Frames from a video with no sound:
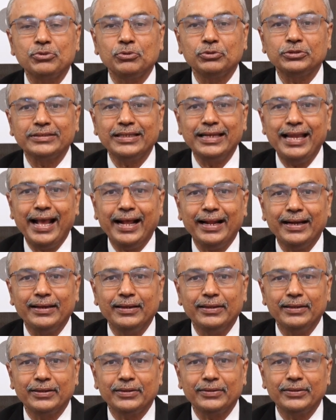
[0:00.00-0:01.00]
to select
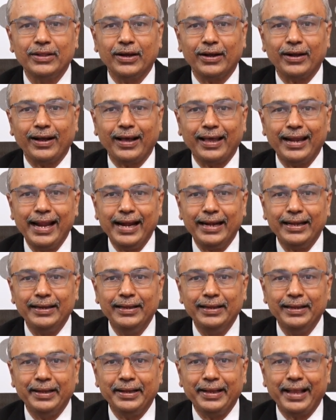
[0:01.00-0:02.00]
the
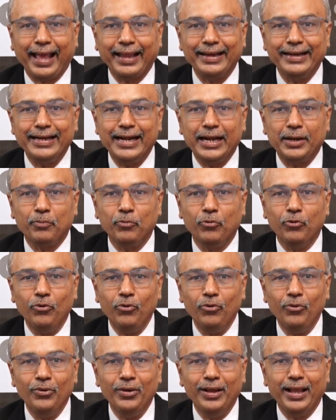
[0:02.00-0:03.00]
correct candidate
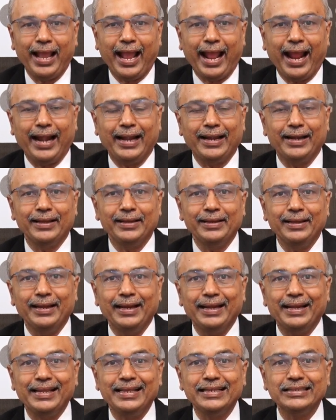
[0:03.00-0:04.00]
move, and
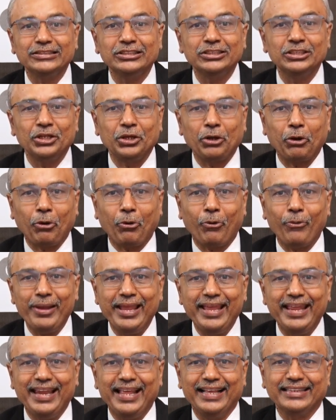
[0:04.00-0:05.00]
it is
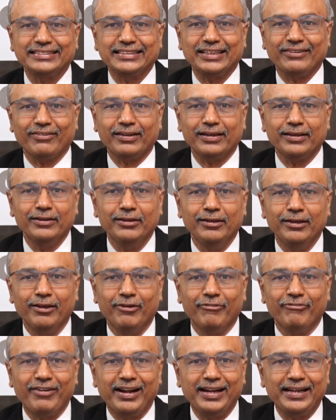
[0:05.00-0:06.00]
queen a7.
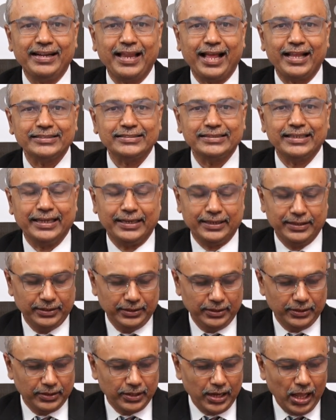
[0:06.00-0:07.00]
Fantastic.
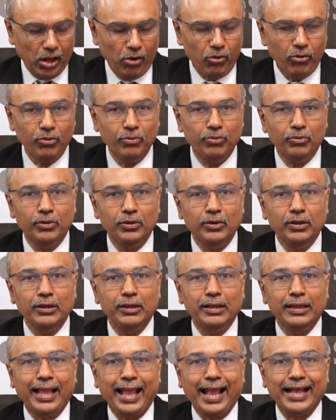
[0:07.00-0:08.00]
Now,
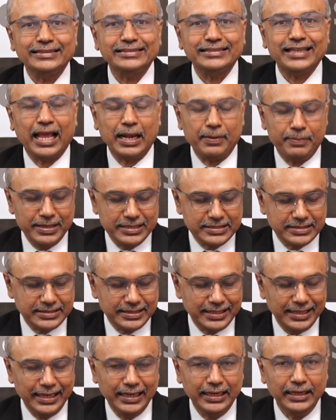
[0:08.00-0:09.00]
as can be
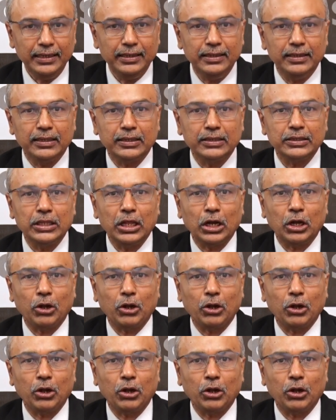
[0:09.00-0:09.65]
seen, the